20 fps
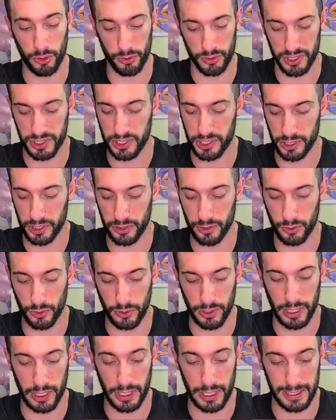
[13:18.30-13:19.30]
those
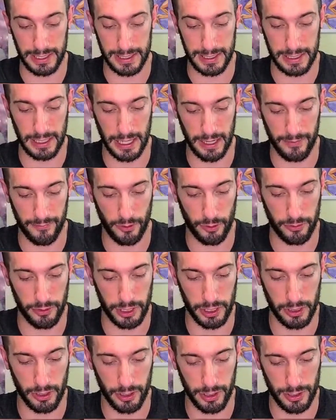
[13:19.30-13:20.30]
two that I did have
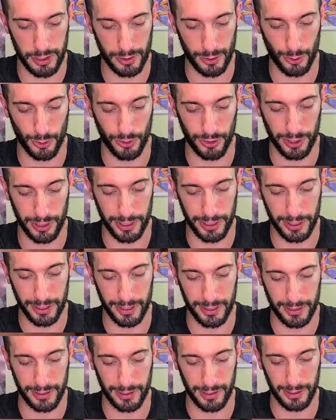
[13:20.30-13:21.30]
already gotten, Golduck,
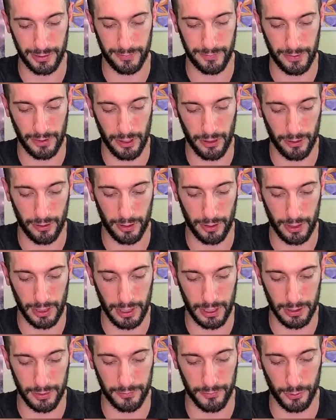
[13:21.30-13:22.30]

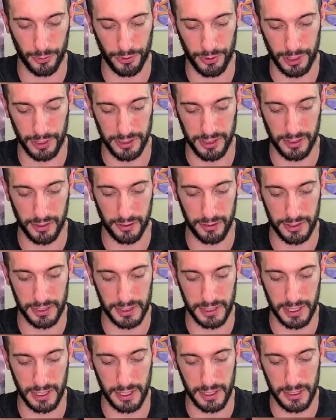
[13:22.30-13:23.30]
I love Golducks art
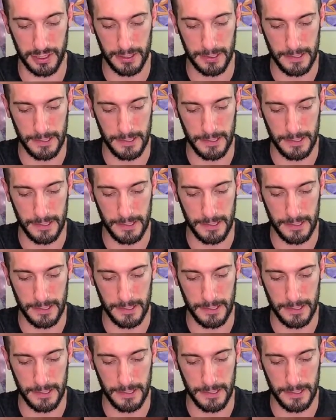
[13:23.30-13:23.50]
design.